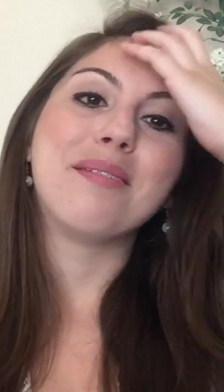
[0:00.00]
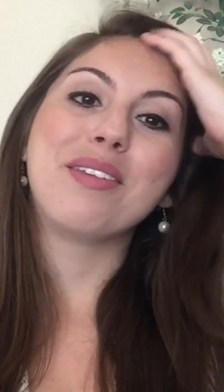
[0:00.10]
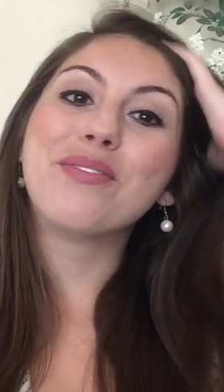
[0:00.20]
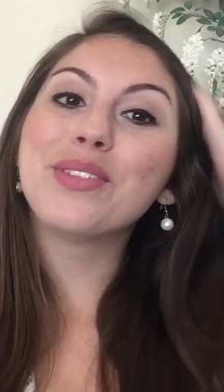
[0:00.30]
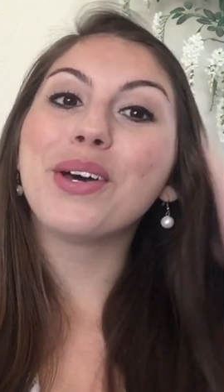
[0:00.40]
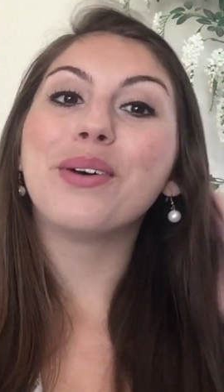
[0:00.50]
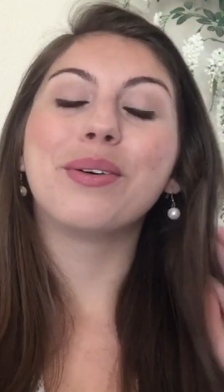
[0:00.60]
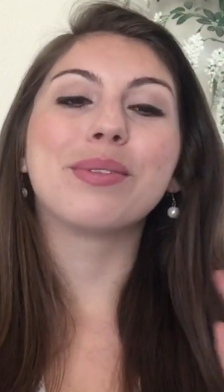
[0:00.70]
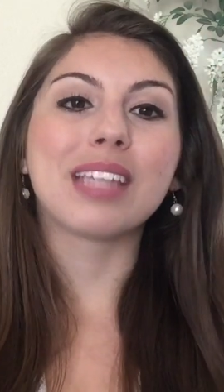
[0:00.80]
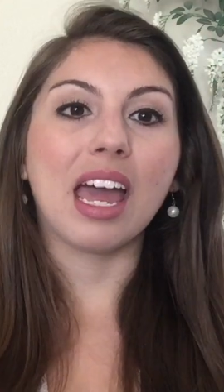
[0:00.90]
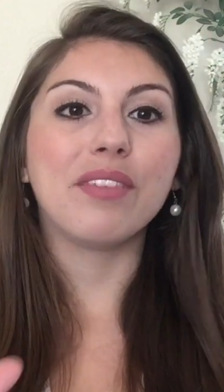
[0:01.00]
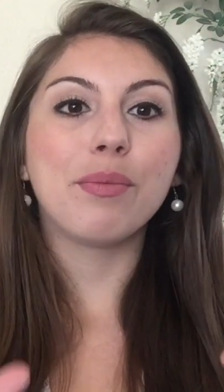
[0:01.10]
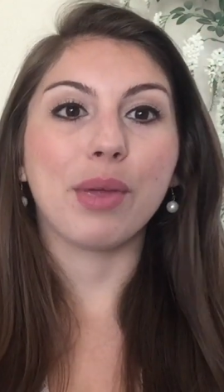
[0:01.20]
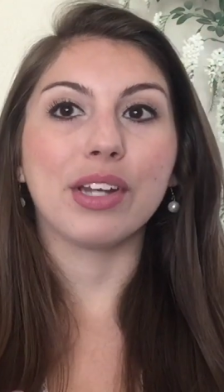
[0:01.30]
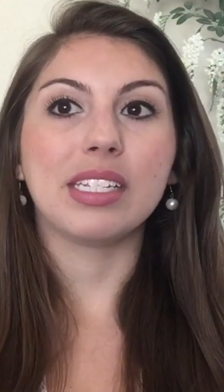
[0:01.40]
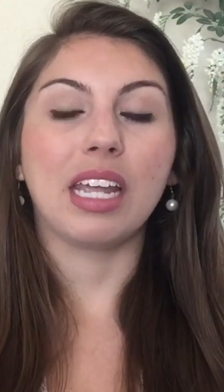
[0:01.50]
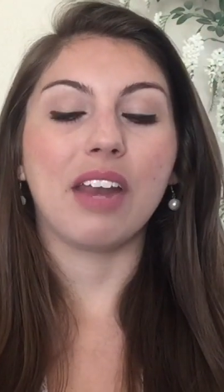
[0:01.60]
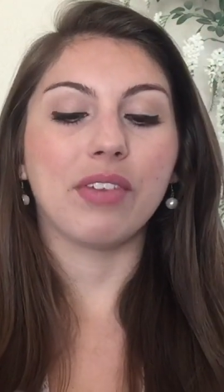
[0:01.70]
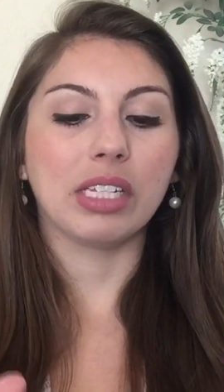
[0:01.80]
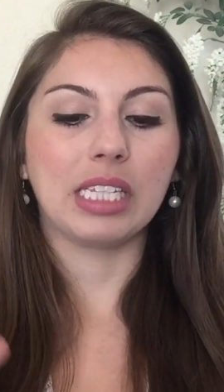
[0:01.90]
Even though it was kind of embarrassing and
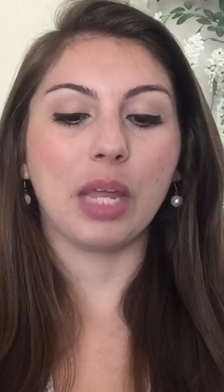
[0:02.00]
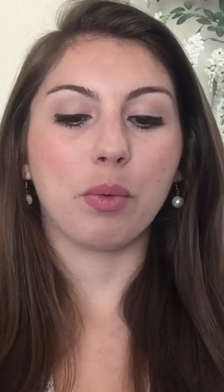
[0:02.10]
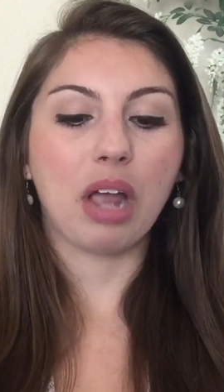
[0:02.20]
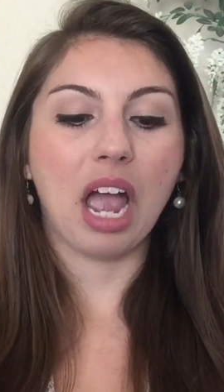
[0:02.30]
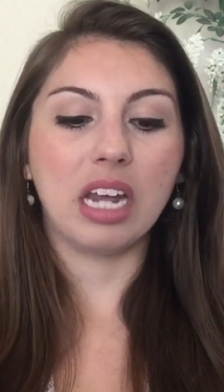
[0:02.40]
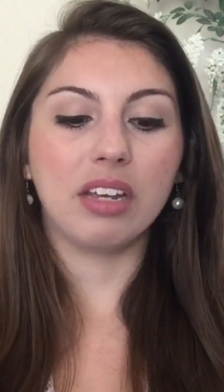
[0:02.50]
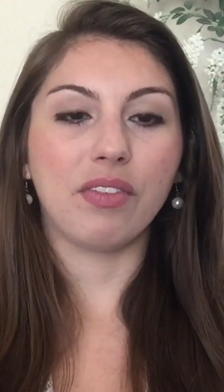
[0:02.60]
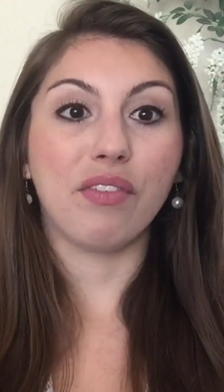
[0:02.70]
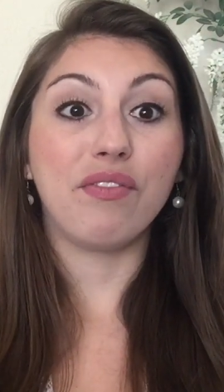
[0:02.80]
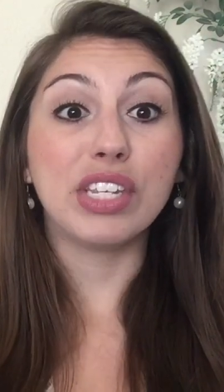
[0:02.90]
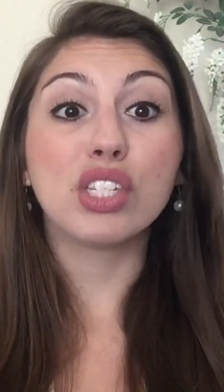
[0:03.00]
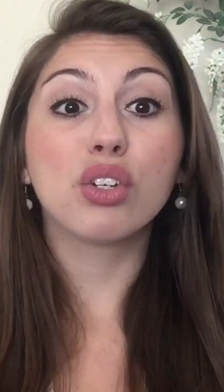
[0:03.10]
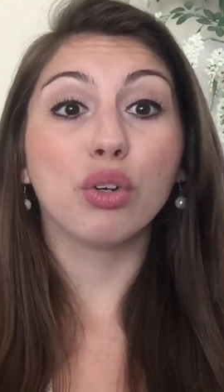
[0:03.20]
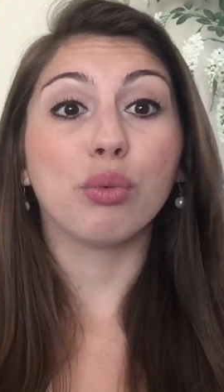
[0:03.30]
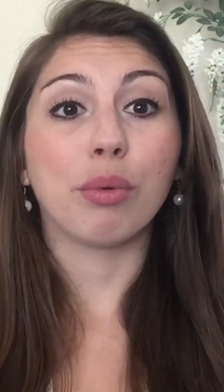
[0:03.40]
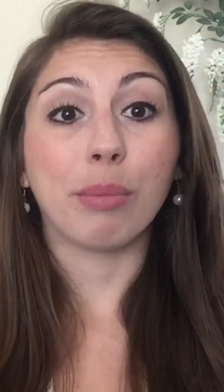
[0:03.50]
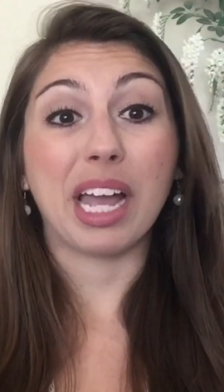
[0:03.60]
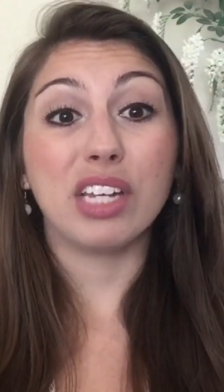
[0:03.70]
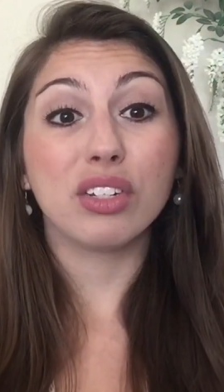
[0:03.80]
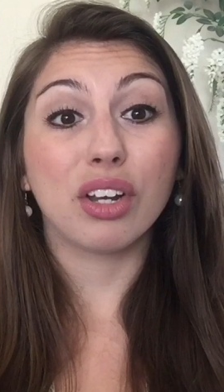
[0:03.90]
I felt like they were kind of a physical
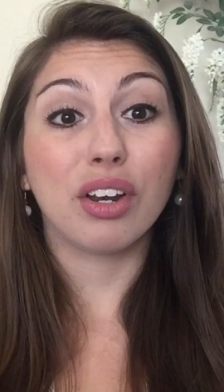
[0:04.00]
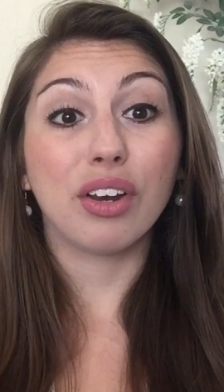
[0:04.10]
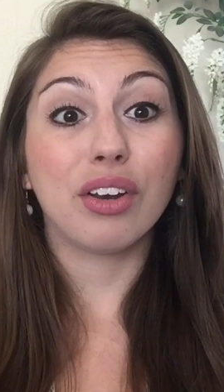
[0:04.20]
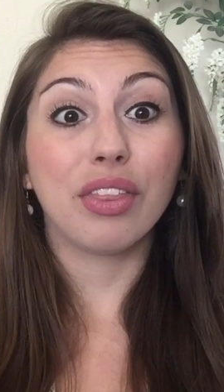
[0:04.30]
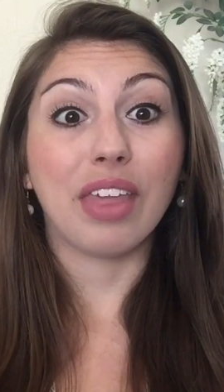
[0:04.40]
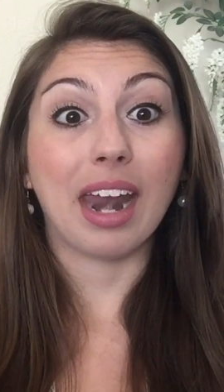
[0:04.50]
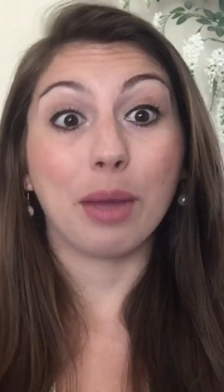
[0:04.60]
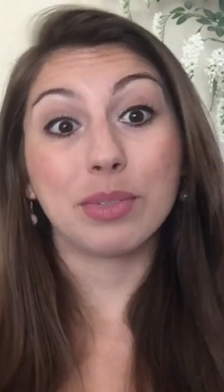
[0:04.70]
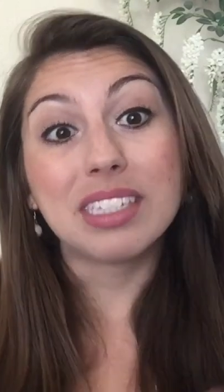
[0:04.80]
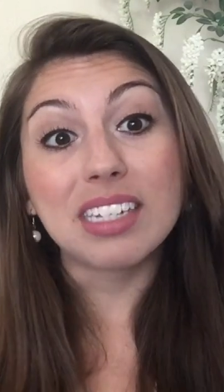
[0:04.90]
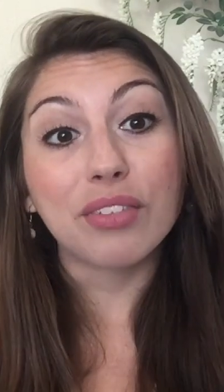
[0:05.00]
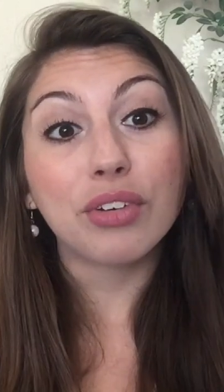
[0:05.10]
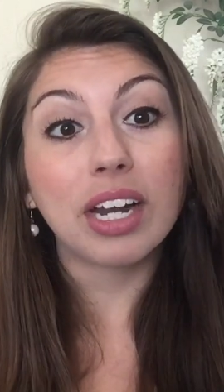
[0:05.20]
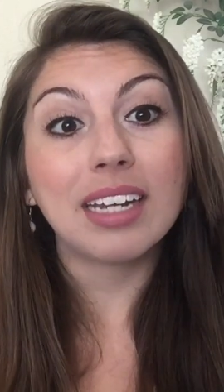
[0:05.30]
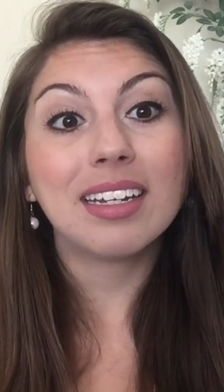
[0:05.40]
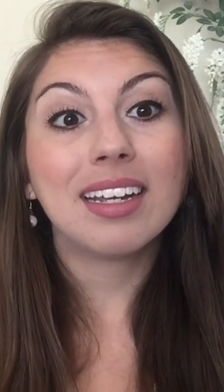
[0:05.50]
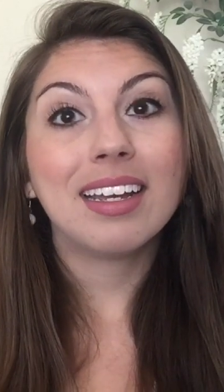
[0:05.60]
reminder that I was different,